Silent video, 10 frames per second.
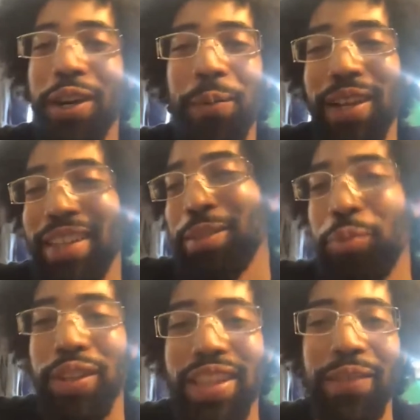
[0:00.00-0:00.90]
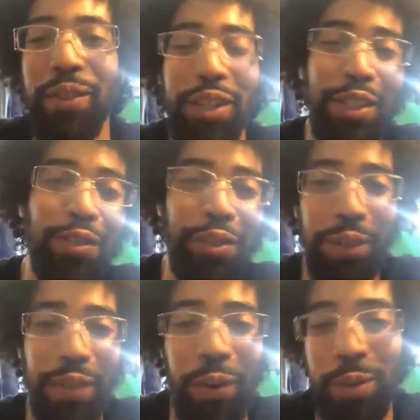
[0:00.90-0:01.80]
but at this point they've lost control
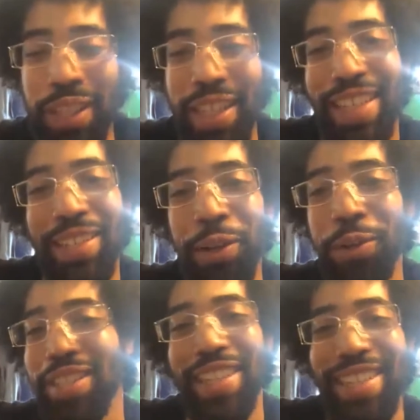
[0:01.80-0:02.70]
of the whole thing, you know? It's like,